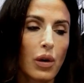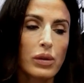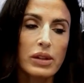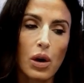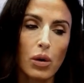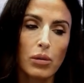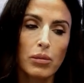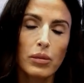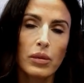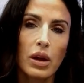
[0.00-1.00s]
home,
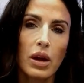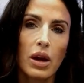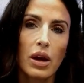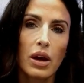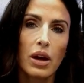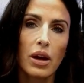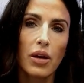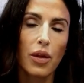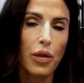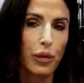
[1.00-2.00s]
the
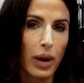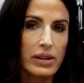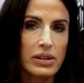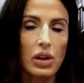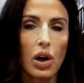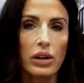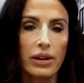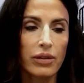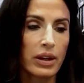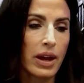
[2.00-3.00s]
threats are
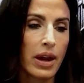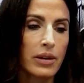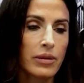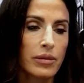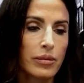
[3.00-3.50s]
given again.